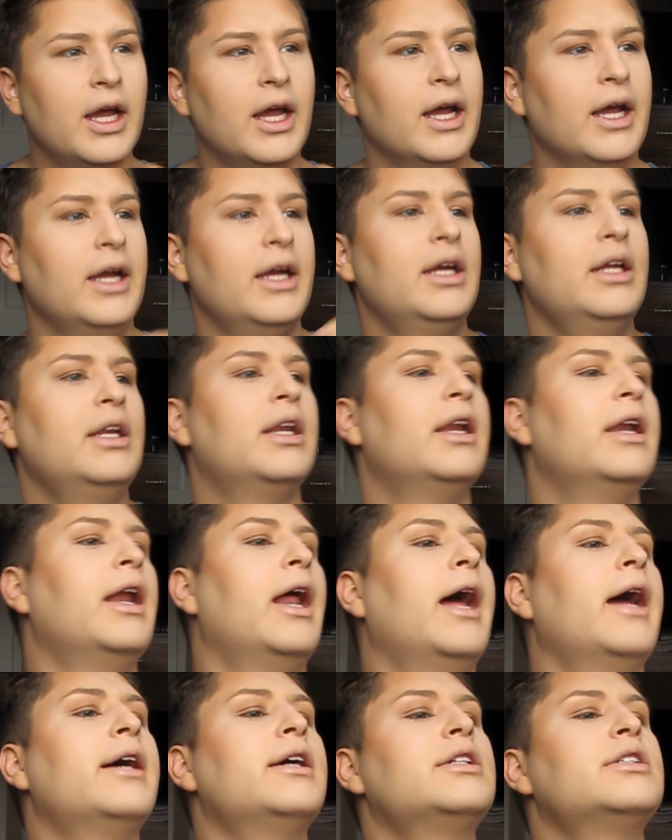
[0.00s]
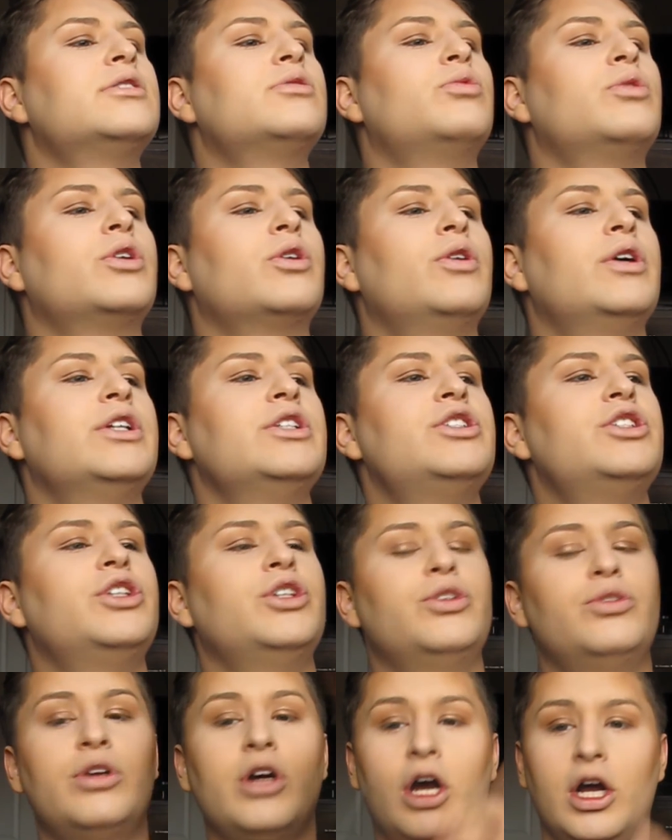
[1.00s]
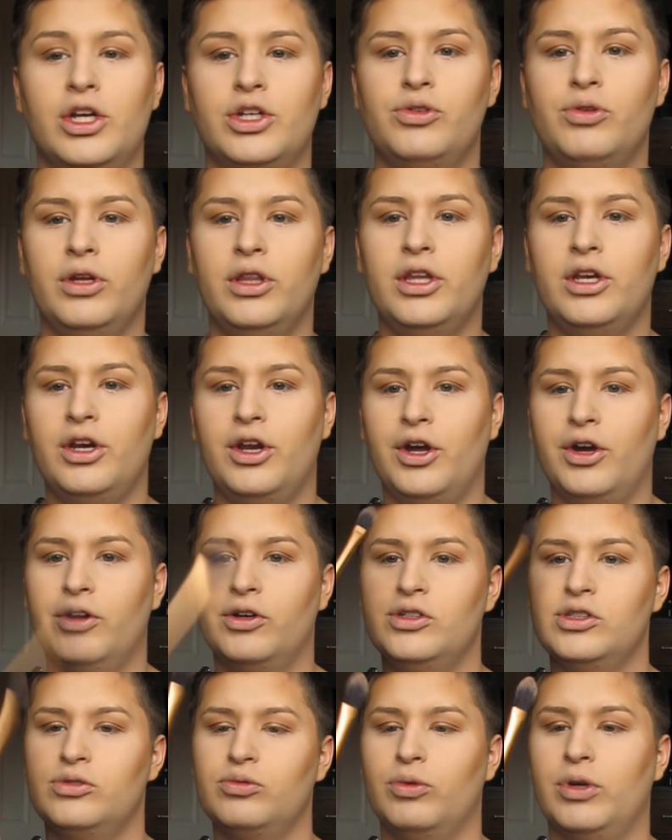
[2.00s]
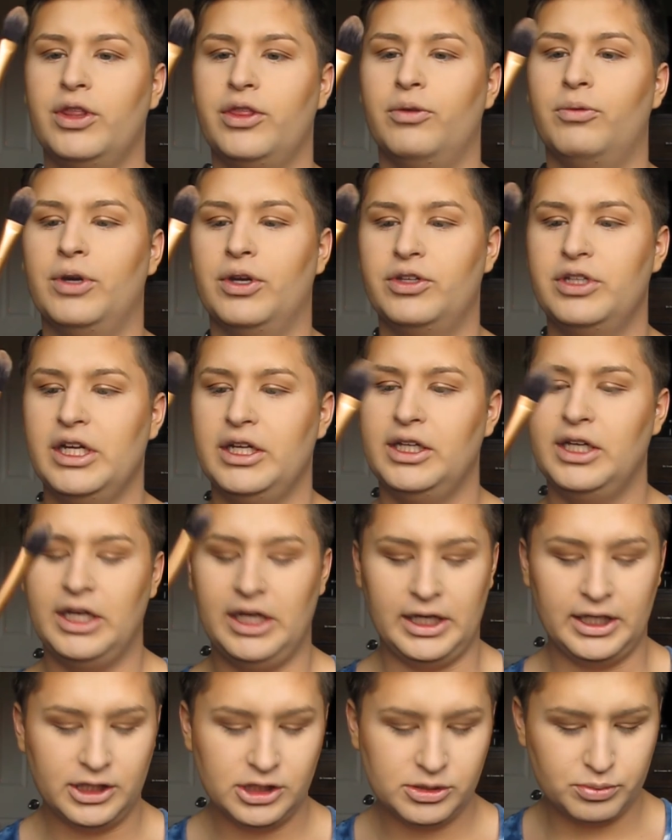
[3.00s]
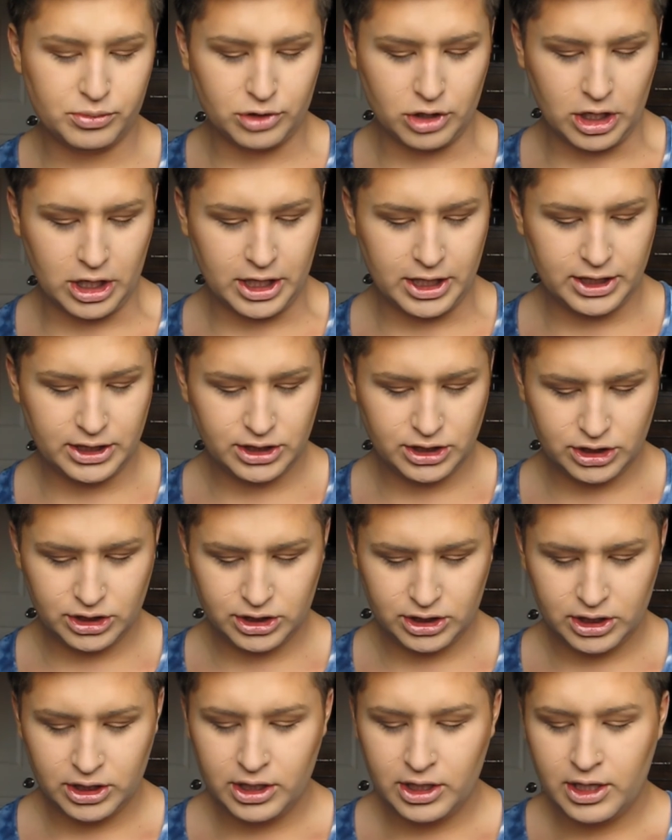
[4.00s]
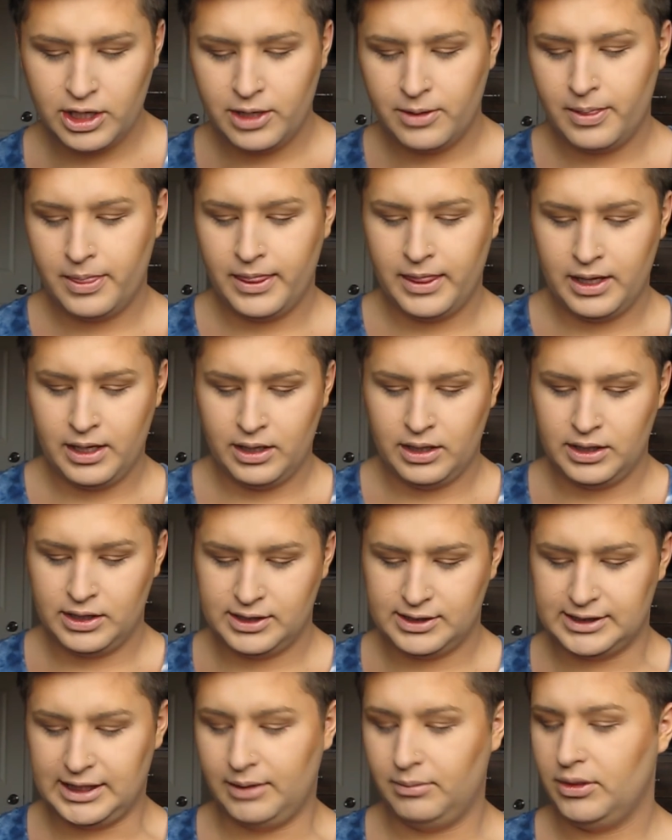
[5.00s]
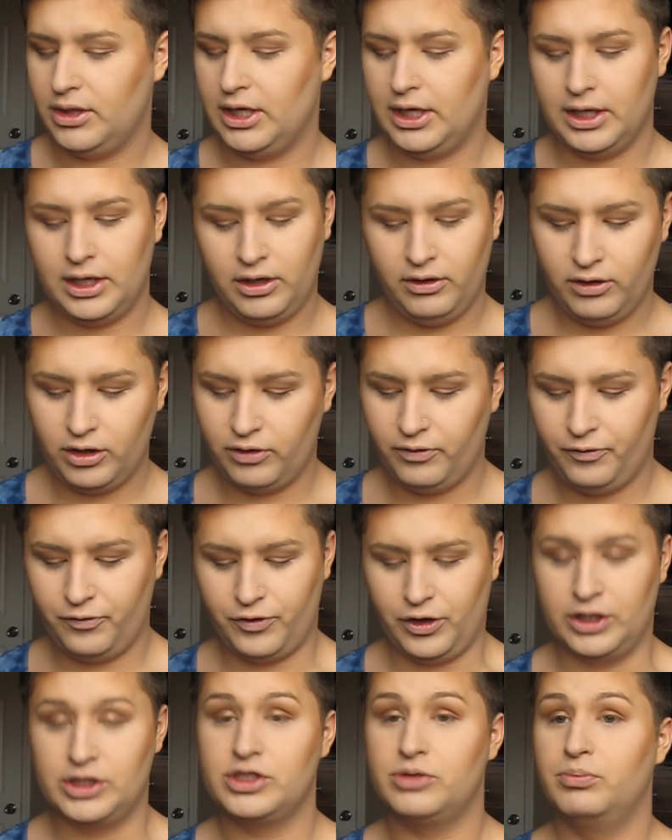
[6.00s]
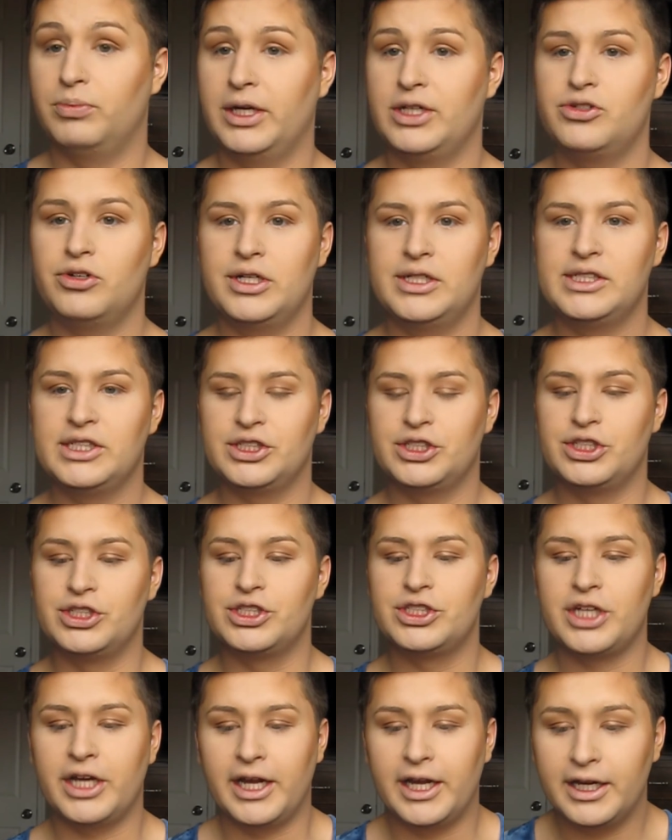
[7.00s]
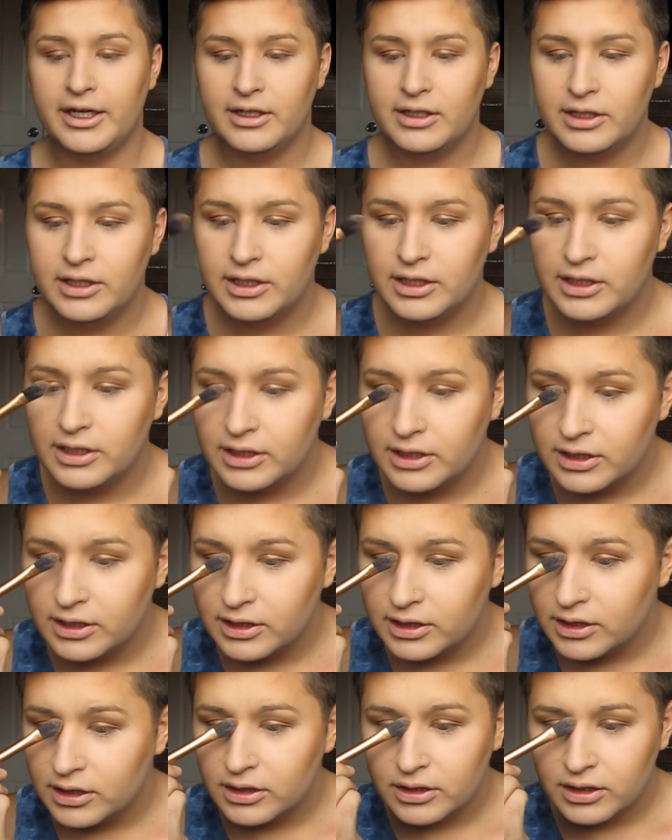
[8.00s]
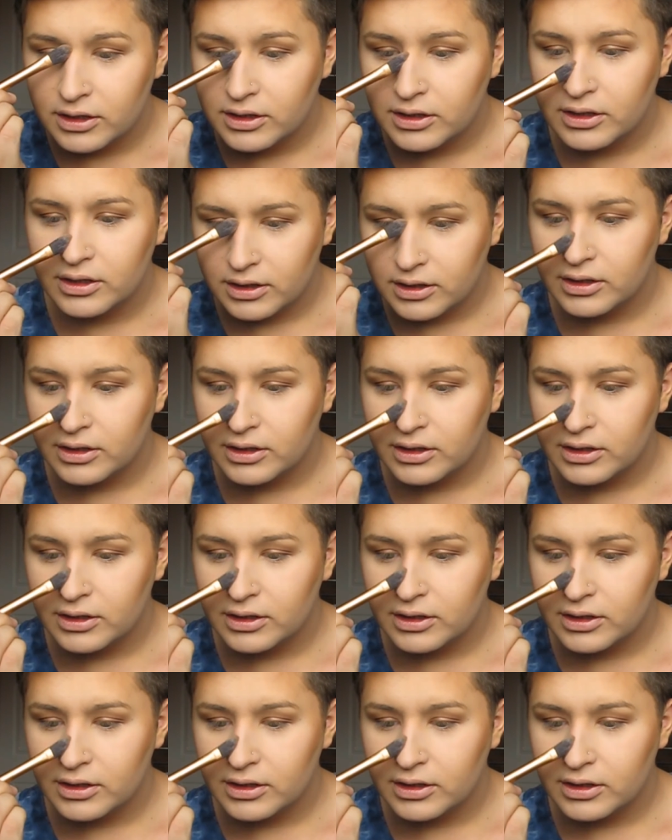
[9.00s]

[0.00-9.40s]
Okay, next we're going to contour the nose with the Real Techniques brush. Same thing, first my transition shade. Then